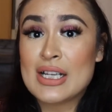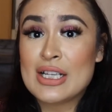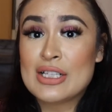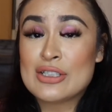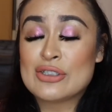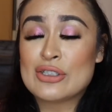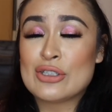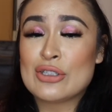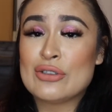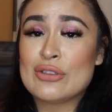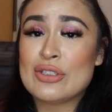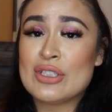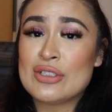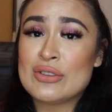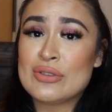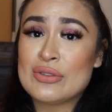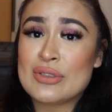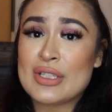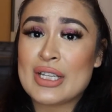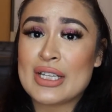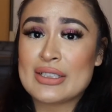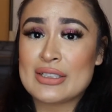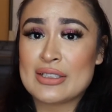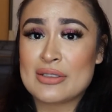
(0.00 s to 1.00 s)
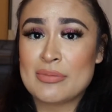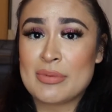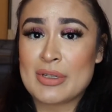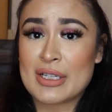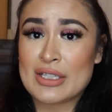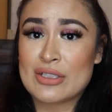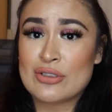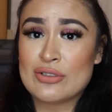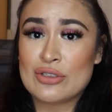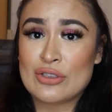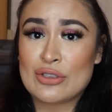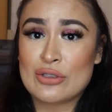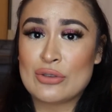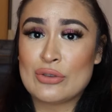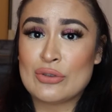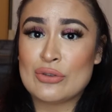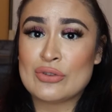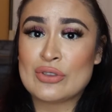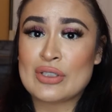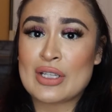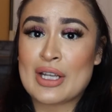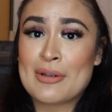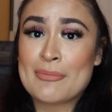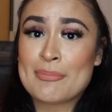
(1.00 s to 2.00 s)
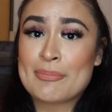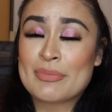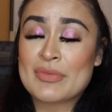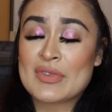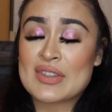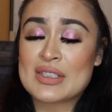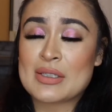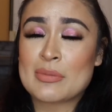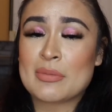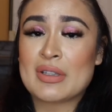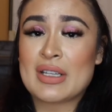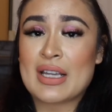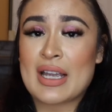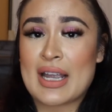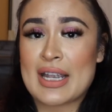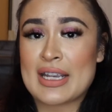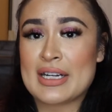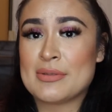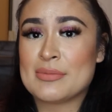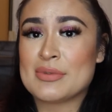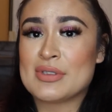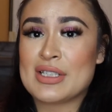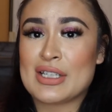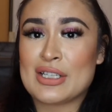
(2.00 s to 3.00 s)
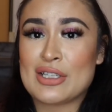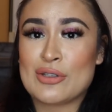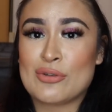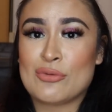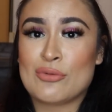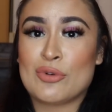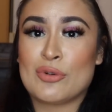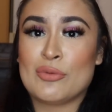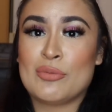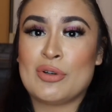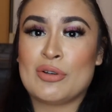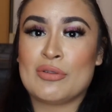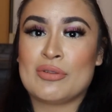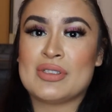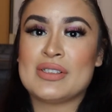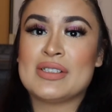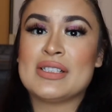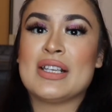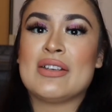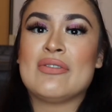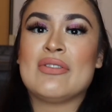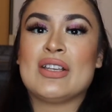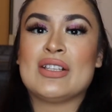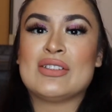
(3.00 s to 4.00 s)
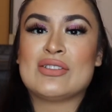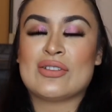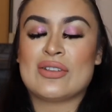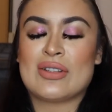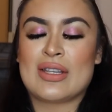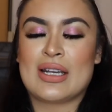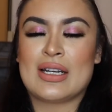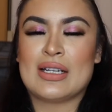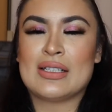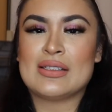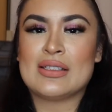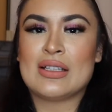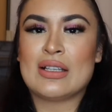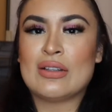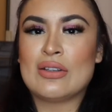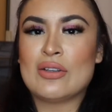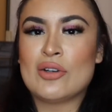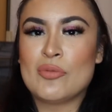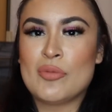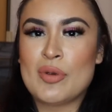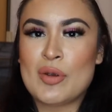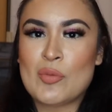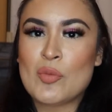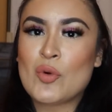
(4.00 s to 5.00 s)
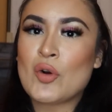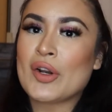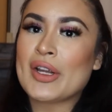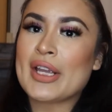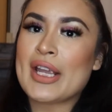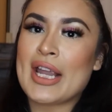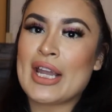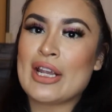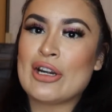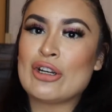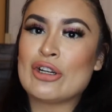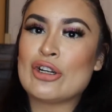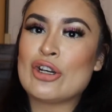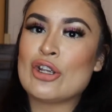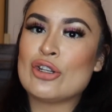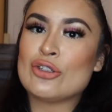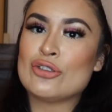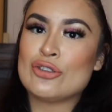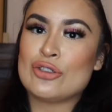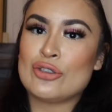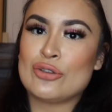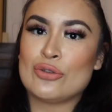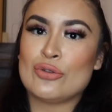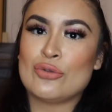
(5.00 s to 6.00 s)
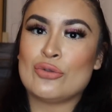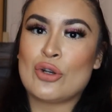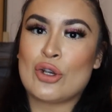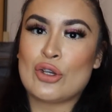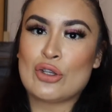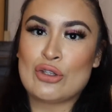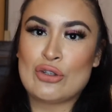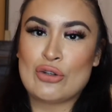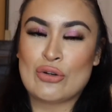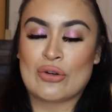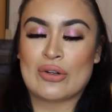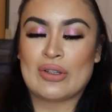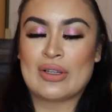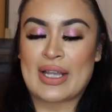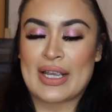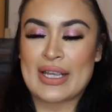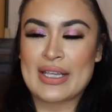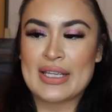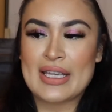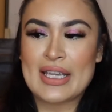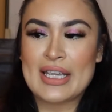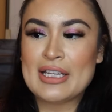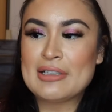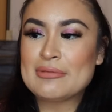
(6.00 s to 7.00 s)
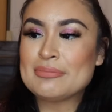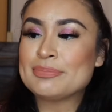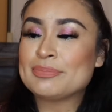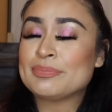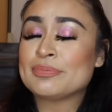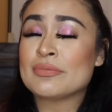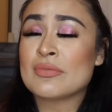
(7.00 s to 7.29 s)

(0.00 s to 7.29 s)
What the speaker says: so you do get to pick and choose some of the items that you will be receiving so that it's a little bit more catered to your liking.